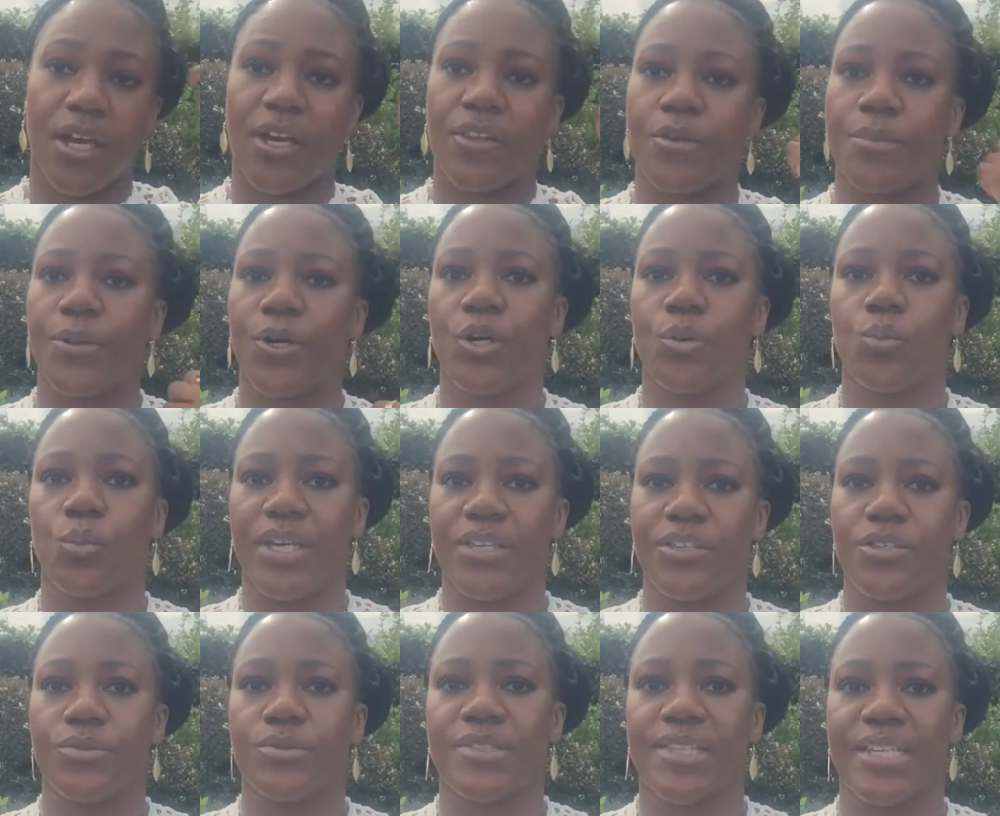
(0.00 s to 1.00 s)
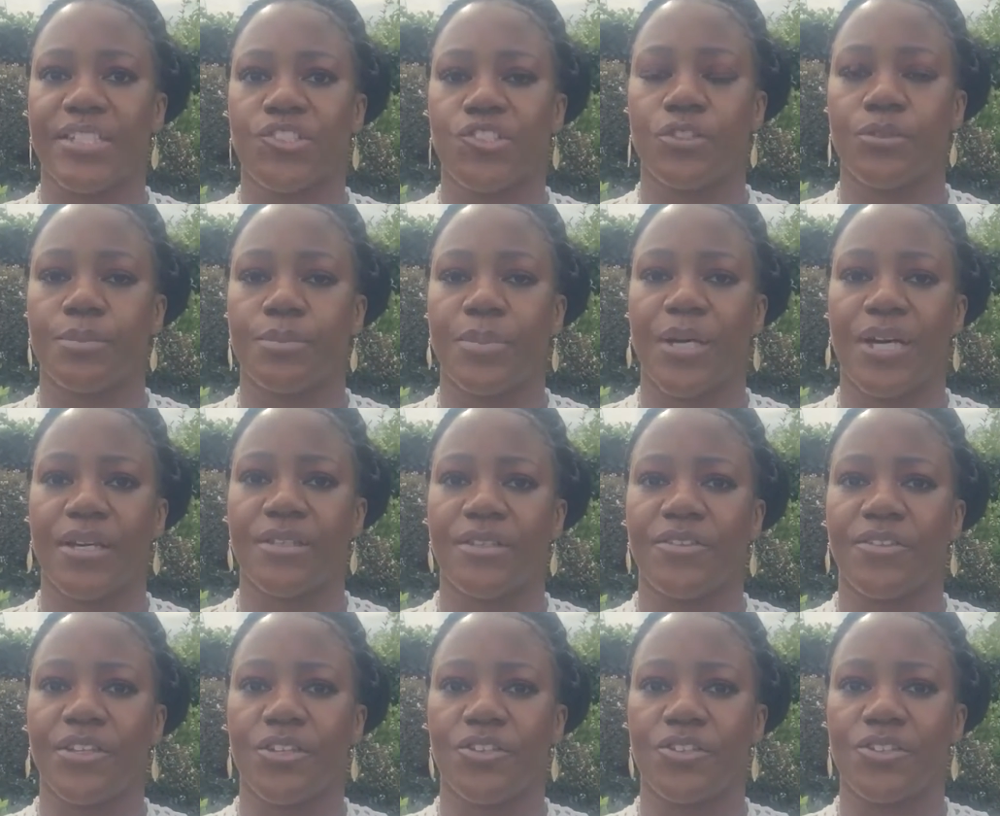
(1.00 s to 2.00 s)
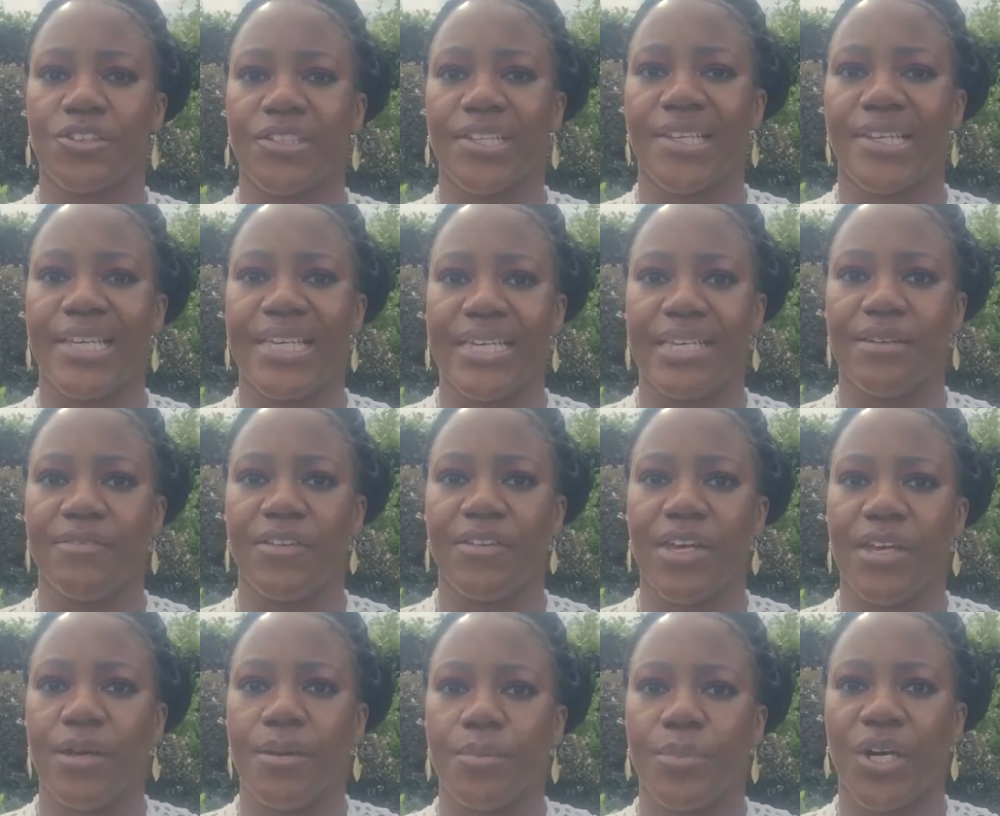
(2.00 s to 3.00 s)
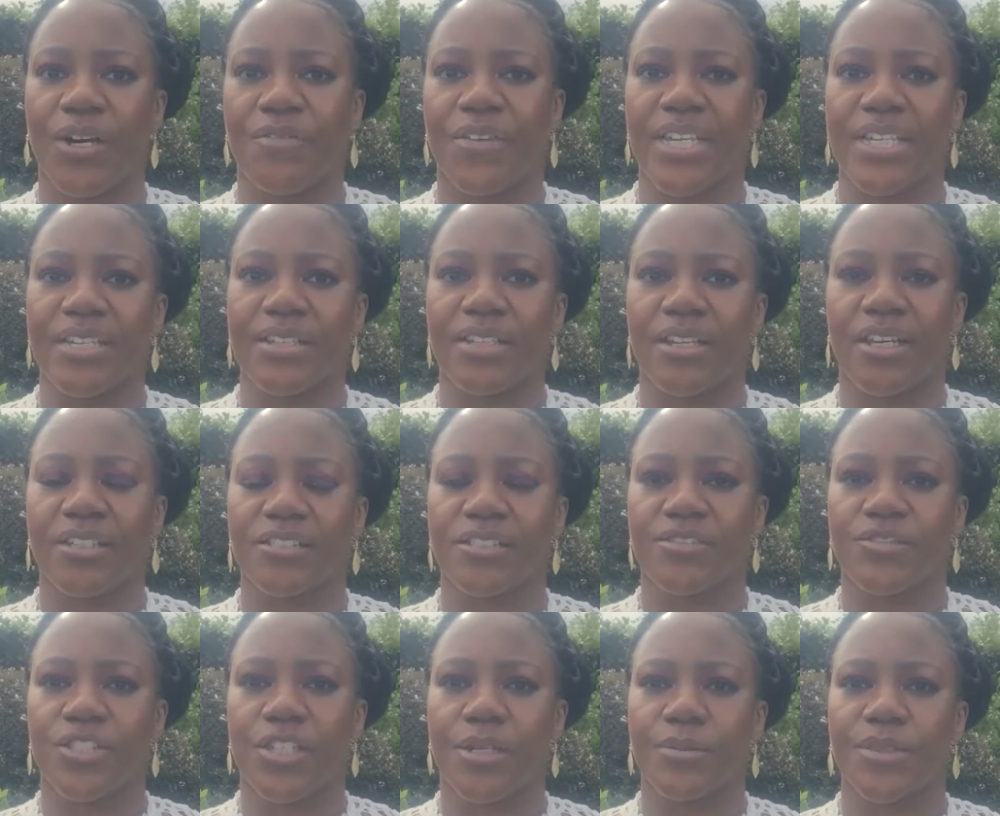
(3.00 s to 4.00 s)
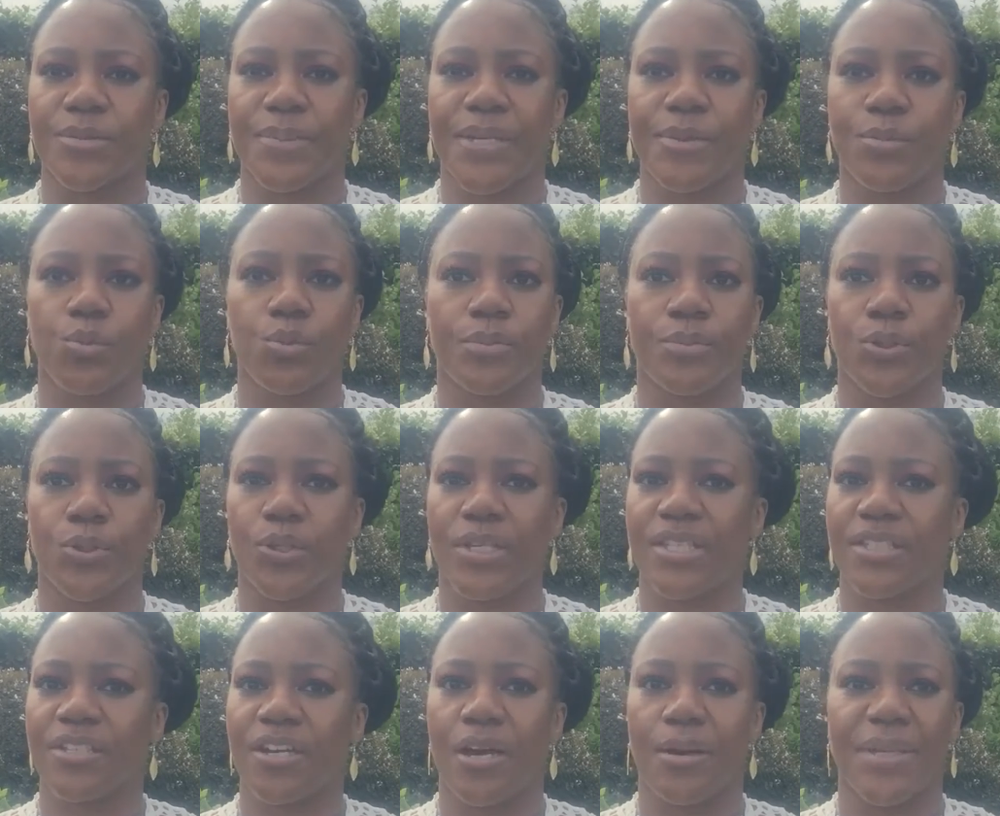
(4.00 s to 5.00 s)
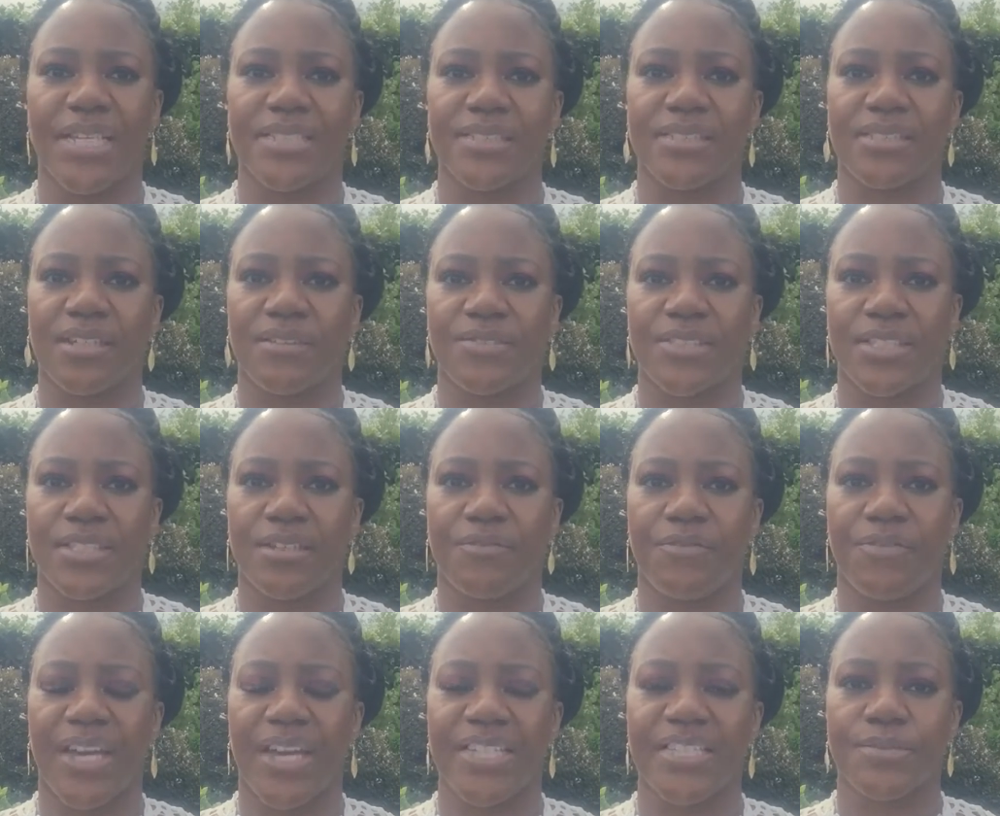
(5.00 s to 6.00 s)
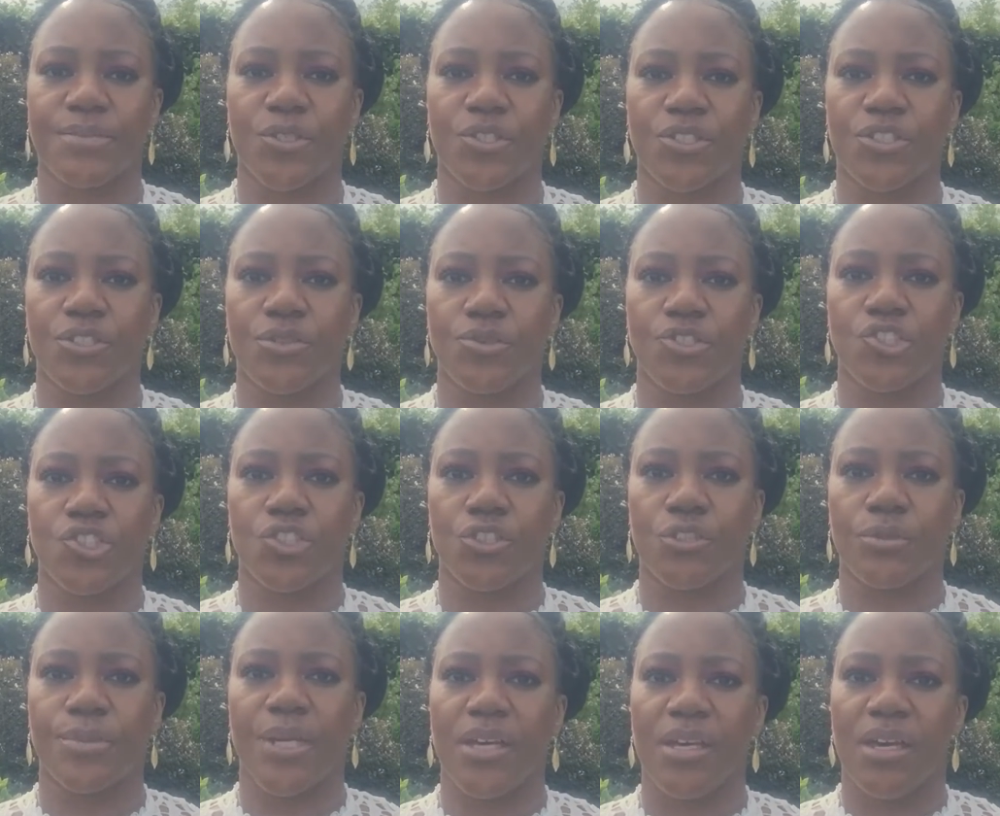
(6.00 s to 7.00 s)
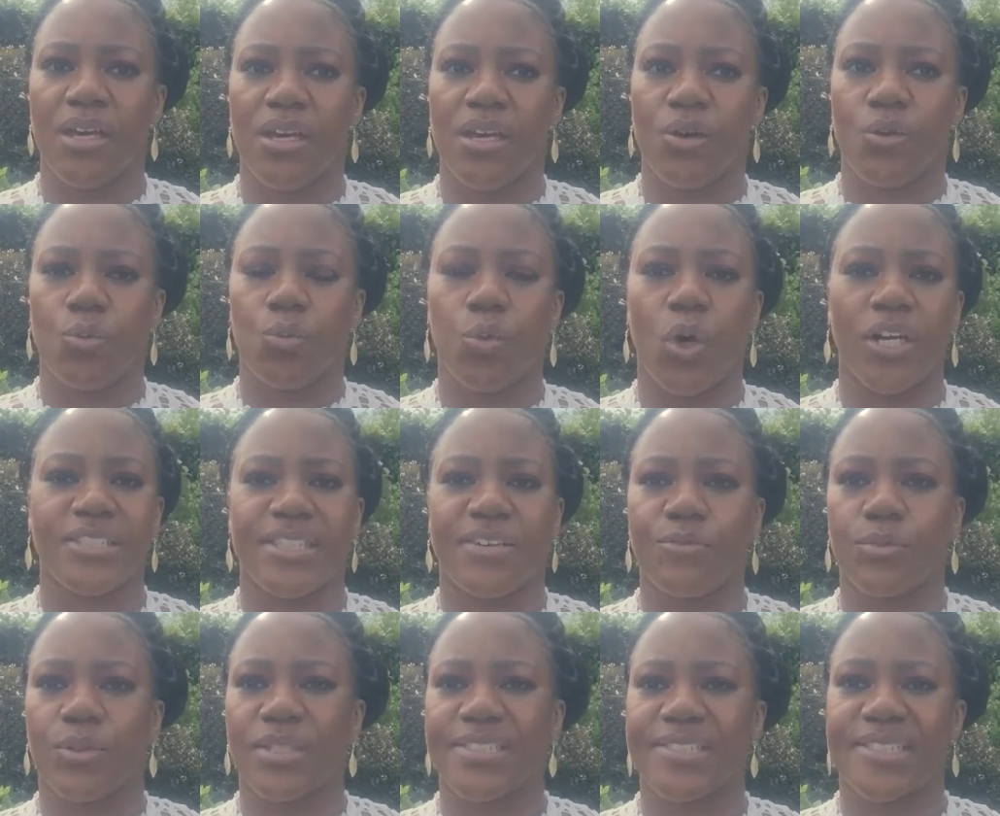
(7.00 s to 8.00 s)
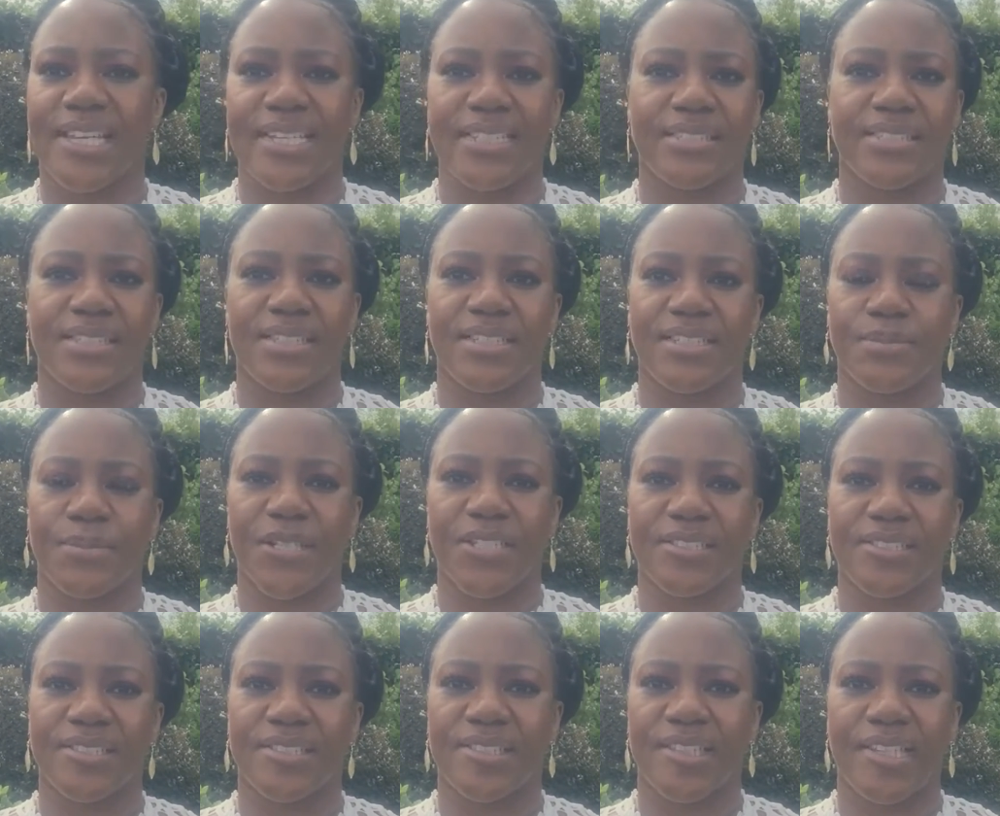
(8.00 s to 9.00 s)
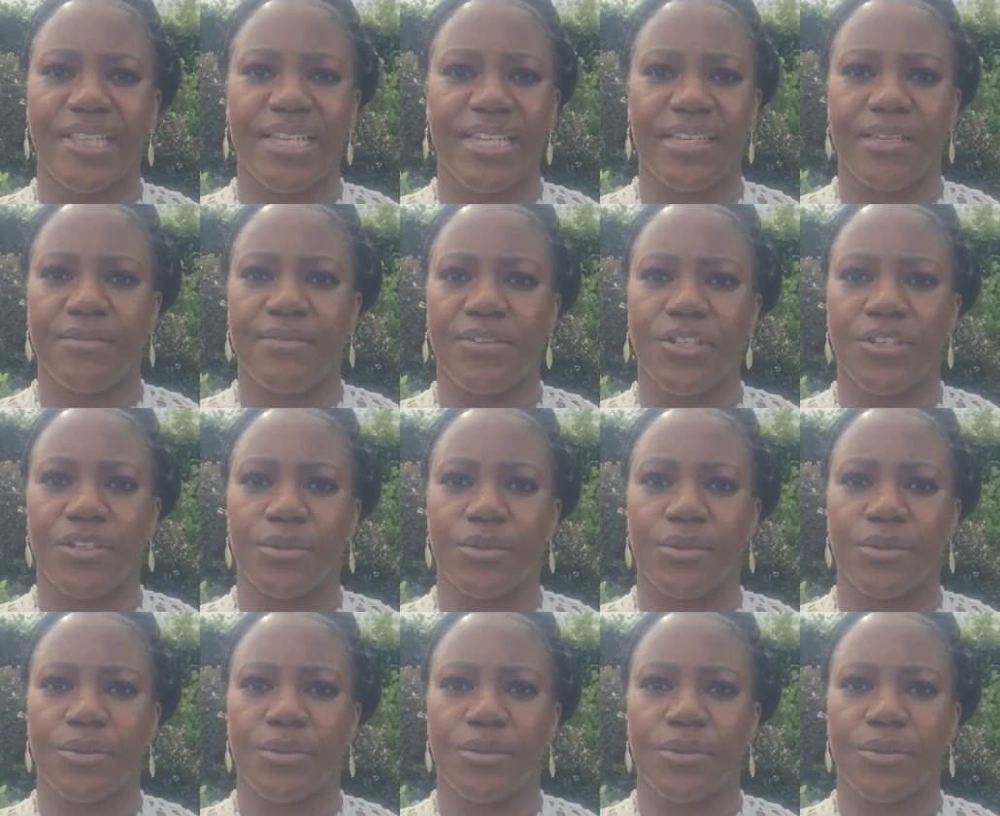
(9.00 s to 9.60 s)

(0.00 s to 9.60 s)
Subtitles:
at the point where you say to your partner that you're going to leave. But I think lots of times people will put in comments that I've seen on Facebook and YouTube, why is everyone saying to this person to leave? You